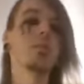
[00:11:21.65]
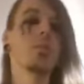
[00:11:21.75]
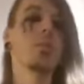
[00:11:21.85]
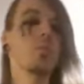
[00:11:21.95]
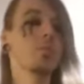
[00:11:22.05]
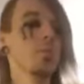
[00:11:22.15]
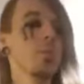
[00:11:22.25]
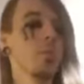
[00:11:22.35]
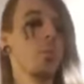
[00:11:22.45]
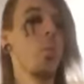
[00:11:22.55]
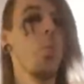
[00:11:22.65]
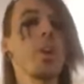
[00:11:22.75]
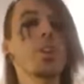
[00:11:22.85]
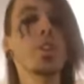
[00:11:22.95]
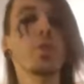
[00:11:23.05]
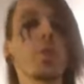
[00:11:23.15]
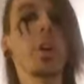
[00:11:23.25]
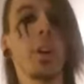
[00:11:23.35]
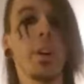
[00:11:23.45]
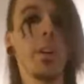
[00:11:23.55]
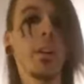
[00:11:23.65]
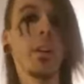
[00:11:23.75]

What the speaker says: Don't wish you could.